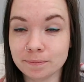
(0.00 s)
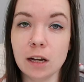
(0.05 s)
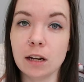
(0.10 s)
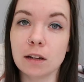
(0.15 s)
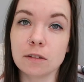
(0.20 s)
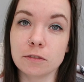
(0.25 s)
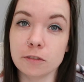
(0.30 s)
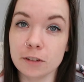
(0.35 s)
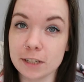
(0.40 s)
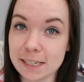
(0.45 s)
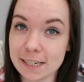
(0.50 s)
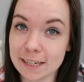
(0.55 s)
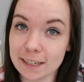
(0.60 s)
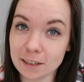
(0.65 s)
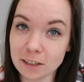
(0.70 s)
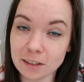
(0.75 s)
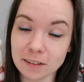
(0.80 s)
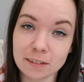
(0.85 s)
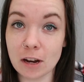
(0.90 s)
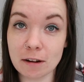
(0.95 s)
I love
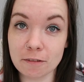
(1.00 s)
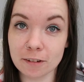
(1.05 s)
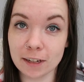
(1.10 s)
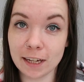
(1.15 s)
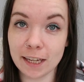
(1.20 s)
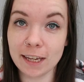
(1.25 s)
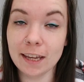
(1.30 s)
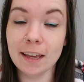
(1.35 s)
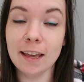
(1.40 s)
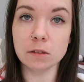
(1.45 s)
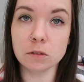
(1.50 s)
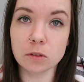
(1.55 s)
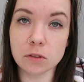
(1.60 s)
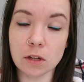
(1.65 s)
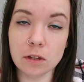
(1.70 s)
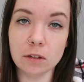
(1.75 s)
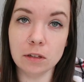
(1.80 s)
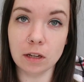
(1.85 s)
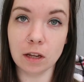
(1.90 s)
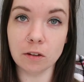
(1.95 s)
reading, generally. I
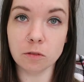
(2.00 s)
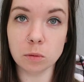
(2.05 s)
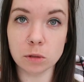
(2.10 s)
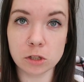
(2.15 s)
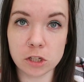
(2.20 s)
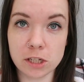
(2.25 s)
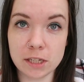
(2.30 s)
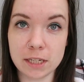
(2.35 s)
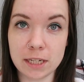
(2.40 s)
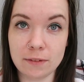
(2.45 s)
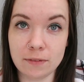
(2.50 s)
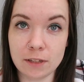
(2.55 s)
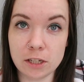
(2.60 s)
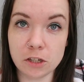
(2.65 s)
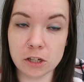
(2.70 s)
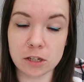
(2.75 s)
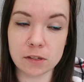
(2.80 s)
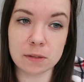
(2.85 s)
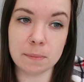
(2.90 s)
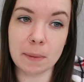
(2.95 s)
also love watching TV
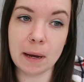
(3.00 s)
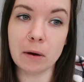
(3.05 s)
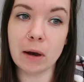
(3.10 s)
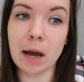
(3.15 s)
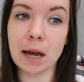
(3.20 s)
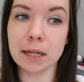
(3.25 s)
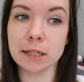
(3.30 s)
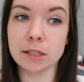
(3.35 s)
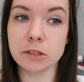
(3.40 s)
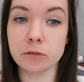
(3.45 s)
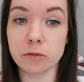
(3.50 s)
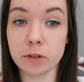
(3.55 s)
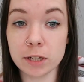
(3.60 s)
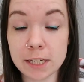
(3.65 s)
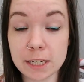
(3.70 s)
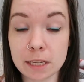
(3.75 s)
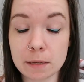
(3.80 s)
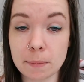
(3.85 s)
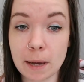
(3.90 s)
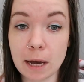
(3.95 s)
shows about and
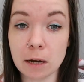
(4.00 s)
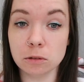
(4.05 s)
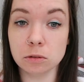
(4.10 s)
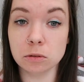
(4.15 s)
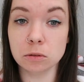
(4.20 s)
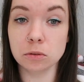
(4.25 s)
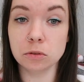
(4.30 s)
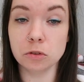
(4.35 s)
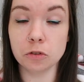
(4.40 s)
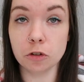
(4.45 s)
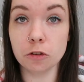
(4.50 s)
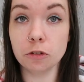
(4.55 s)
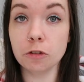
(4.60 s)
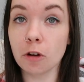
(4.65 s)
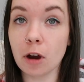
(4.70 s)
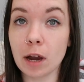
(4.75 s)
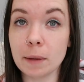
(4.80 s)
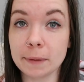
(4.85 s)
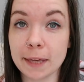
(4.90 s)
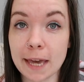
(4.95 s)
reading about true
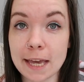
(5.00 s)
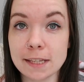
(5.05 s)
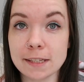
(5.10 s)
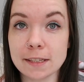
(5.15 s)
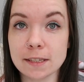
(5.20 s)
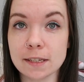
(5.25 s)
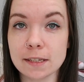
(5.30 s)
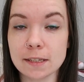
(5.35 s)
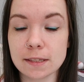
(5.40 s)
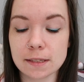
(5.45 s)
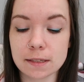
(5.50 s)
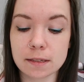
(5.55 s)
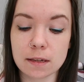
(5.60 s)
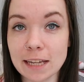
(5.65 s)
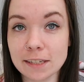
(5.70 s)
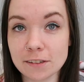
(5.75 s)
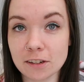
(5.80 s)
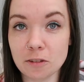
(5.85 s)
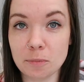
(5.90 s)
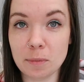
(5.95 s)
crime cases.
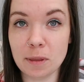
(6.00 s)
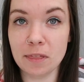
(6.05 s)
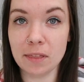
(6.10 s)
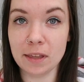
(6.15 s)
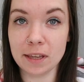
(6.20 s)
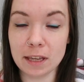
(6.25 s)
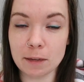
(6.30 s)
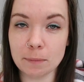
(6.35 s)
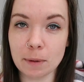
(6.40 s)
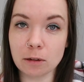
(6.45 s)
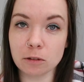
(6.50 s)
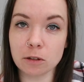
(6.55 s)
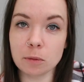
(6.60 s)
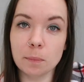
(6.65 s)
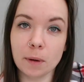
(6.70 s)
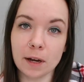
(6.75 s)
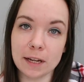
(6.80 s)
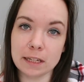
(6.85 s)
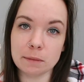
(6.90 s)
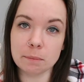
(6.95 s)
And I've been thinking about
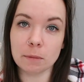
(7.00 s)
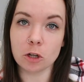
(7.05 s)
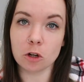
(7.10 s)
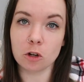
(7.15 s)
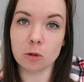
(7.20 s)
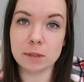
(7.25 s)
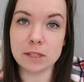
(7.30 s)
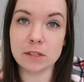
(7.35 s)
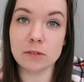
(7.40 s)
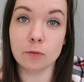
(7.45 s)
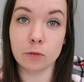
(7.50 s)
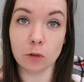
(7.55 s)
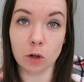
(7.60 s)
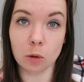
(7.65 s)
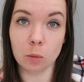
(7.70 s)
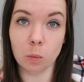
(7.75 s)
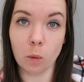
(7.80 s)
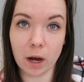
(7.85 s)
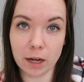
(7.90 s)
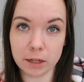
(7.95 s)
combining my hobbies for
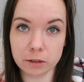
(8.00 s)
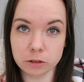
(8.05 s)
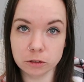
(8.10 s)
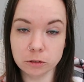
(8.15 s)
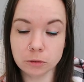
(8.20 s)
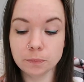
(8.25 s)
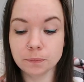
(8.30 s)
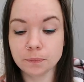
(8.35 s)
a while.